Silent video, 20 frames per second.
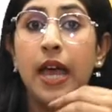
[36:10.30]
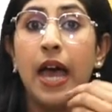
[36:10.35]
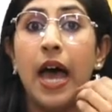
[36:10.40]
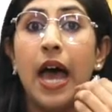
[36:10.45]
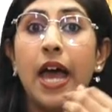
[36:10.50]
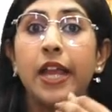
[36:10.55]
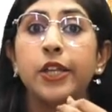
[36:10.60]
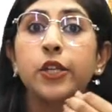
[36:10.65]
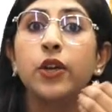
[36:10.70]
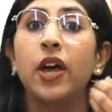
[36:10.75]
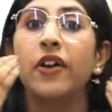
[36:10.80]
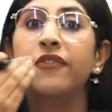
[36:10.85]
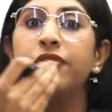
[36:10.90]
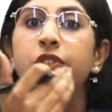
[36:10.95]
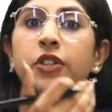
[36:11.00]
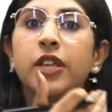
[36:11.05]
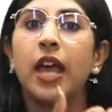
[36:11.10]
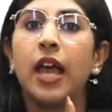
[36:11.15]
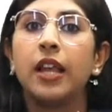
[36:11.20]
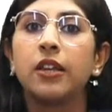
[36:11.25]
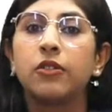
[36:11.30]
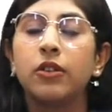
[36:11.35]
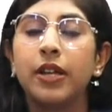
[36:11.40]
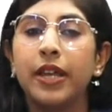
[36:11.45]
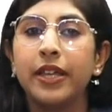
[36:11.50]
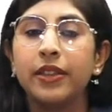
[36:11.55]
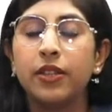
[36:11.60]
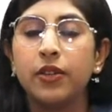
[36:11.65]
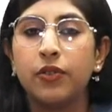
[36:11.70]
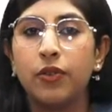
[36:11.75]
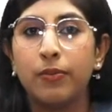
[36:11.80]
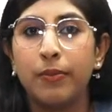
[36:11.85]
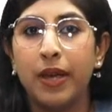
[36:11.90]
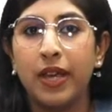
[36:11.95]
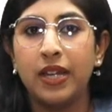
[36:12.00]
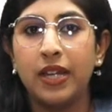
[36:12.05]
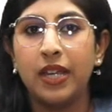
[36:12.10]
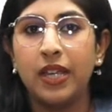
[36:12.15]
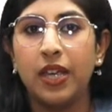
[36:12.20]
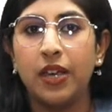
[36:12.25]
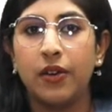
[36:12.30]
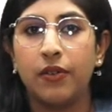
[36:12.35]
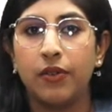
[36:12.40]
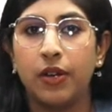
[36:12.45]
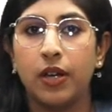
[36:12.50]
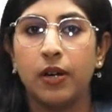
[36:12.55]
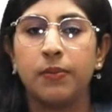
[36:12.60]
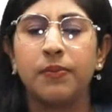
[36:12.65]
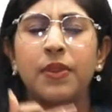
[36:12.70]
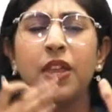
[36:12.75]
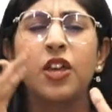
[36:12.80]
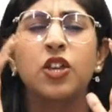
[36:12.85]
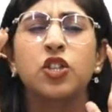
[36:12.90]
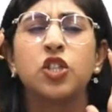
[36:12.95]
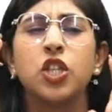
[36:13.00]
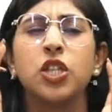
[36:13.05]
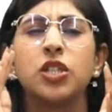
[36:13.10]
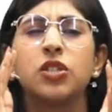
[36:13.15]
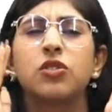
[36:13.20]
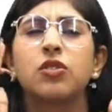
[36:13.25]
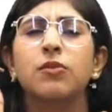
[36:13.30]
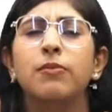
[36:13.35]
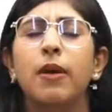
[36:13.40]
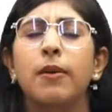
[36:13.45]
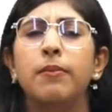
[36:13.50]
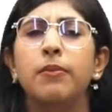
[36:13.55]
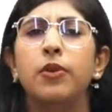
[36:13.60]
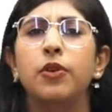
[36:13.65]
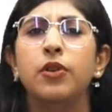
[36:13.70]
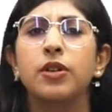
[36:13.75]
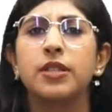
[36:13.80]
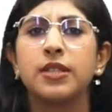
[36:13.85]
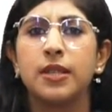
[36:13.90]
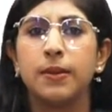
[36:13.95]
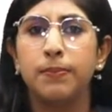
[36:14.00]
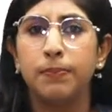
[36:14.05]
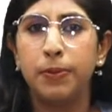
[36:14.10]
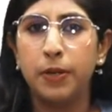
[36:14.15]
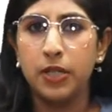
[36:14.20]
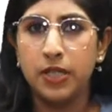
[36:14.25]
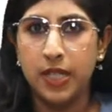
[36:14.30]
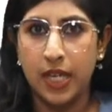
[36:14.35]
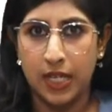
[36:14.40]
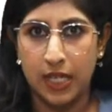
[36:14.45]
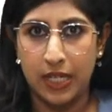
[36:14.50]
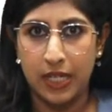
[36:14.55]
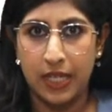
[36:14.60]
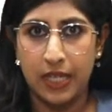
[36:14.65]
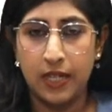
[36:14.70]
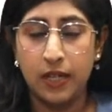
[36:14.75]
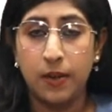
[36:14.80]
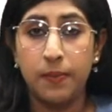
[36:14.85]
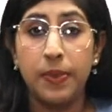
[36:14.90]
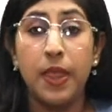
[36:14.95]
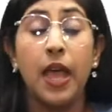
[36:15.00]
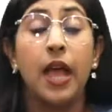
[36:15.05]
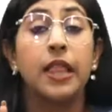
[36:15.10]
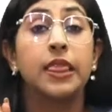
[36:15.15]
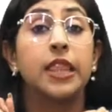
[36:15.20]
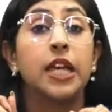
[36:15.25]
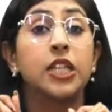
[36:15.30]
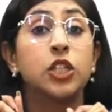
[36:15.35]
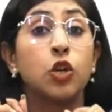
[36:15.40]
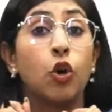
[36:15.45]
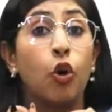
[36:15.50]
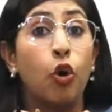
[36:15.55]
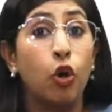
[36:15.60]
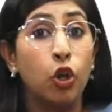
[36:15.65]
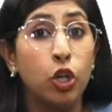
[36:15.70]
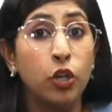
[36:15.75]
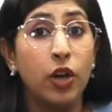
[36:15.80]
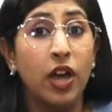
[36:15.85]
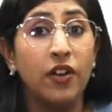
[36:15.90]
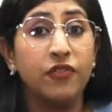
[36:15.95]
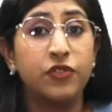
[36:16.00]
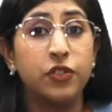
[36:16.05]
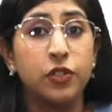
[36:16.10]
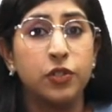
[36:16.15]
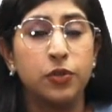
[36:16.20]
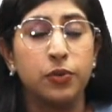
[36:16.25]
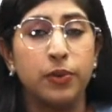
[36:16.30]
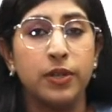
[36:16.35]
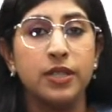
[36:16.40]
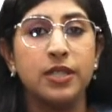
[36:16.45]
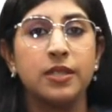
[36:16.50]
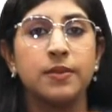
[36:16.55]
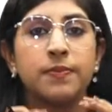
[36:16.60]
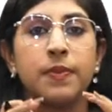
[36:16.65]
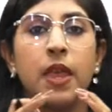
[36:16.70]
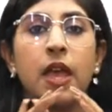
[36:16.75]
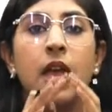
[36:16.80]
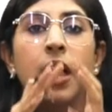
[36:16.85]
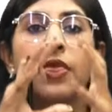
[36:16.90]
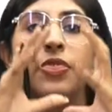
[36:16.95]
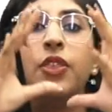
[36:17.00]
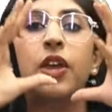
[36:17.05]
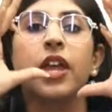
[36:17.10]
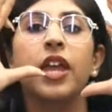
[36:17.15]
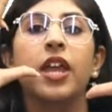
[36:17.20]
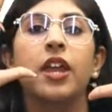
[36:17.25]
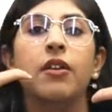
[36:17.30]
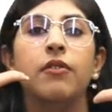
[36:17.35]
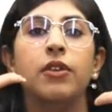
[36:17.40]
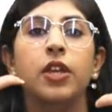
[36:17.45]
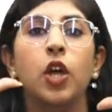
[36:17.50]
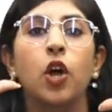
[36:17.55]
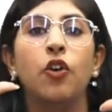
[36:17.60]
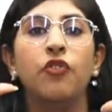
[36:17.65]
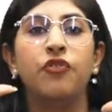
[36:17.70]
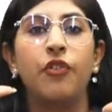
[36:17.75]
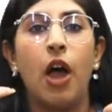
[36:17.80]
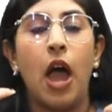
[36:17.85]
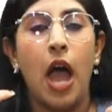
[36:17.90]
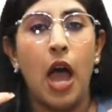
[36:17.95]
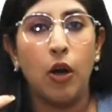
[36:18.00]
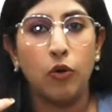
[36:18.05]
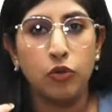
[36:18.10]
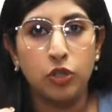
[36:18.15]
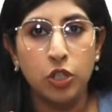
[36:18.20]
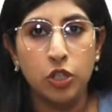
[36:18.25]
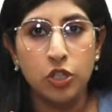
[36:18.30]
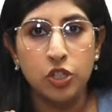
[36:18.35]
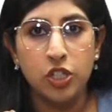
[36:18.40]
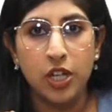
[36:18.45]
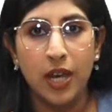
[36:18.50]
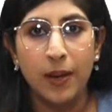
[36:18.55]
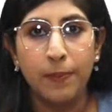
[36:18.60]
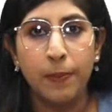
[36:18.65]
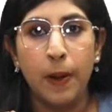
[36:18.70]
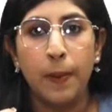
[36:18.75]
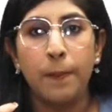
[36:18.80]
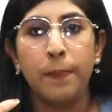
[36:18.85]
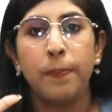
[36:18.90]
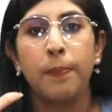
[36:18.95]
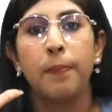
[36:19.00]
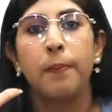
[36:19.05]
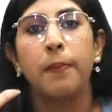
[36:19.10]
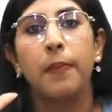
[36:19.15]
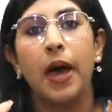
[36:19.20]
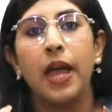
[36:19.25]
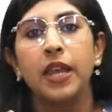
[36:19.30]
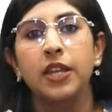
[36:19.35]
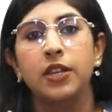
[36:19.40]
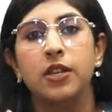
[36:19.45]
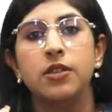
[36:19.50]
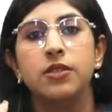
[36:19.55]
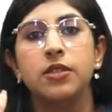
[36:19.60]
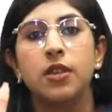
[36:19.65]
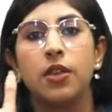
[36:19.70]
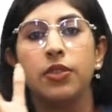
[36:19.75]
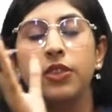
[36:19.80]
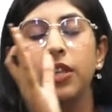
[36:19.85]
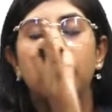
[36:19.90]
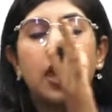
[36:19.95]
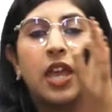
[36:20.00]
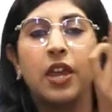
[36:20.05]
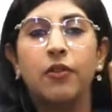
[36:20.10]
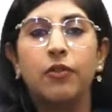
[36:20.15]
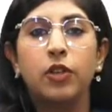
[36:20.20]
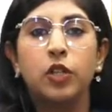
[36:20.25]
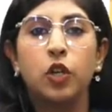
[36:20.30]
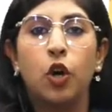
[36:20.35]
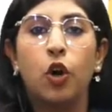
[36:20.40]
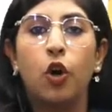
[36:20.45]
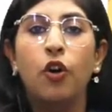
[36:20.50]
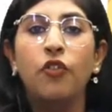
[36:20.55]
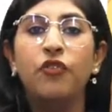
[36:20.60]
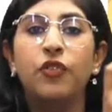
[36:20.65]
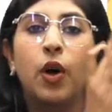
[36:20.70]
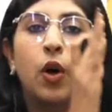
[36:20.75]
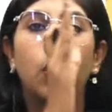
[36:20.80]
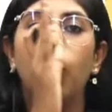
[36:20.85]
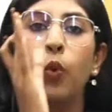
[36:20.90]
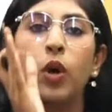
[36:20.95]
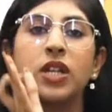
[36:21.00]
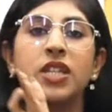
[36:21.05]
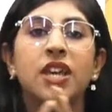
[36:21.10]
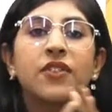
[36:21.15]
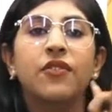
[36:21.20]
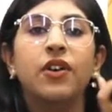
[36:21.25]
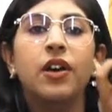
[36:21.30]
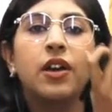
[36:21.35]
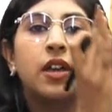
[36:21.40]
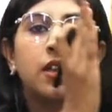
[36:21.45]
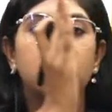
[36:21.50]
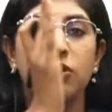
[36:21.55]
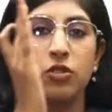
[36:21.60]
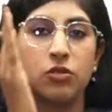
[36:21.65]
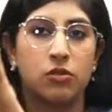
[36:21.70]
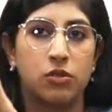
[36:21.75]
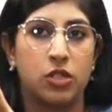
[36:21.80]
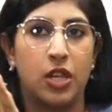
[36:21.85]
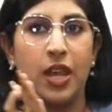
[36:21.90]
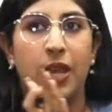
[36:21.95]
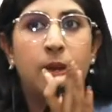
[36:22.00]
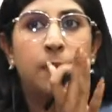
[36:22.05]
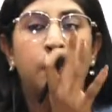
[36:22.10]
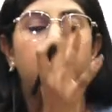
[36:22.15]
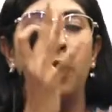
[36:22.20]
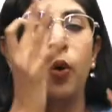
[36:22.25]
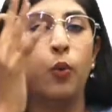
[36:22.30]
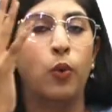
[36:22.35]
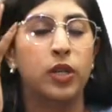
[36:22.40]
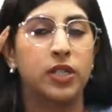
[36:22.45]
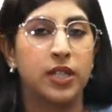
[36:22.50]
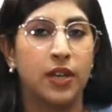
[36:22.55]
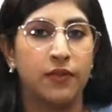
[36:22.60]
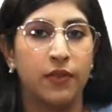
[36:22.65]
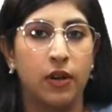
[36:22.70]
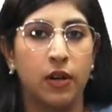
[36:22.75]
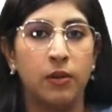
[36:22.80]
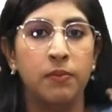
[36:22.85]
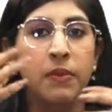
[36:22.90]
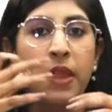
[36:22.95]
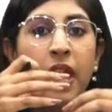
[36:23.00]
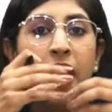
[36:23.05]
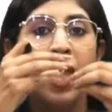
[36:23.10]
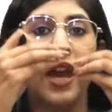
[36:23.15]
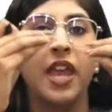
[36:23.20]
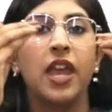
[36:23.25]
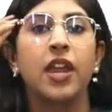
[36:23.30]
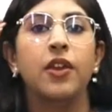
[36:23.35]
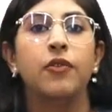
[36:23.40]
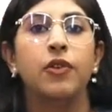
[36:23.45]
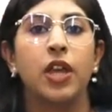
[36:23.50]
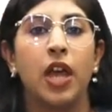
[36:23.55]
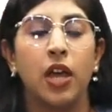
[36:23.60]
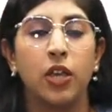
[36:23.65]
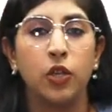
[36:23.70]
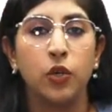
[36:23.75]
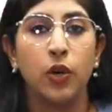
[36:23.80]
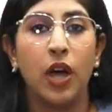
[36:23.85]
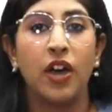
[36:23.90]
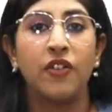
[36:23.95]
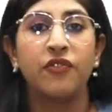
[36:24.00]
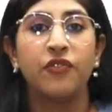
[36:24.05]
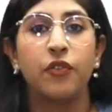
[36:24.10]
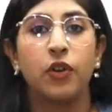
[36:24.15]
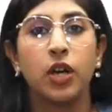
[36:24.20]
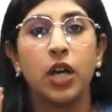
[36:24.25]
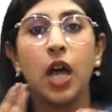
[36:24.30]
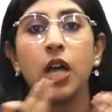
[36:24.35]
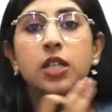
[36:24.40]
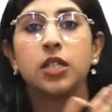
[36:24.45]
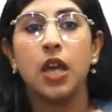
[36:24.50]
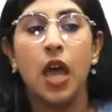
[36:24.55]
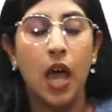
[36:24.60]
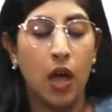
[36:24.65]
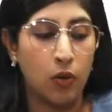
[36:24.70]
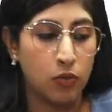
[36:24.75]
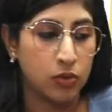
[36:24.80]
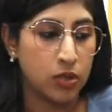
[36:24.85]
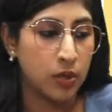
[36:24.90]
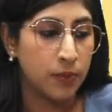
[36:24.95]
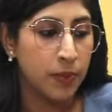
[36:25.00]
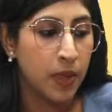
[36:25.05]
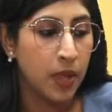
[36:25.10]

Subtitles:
and you have to calculate the remaining area. Just remember a simple technique that all you have to do is the area of outer shape minus the area of whatever shape or whatever area you have cut out.